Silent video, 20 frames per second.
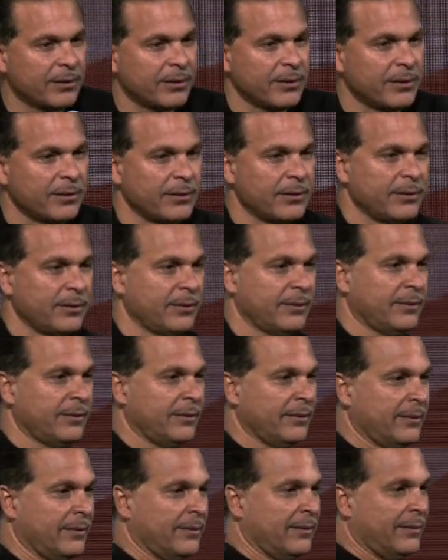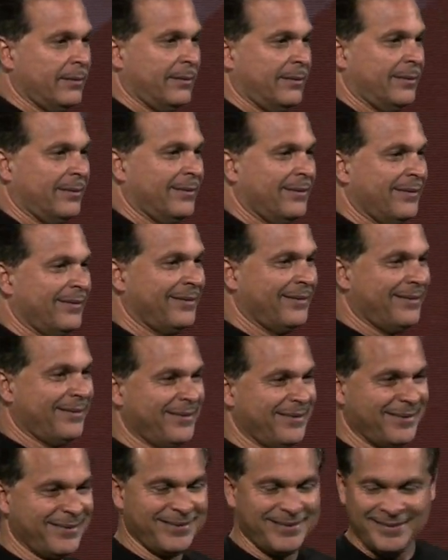
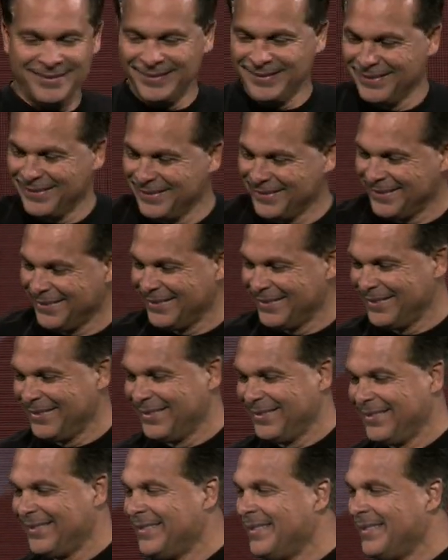(silence)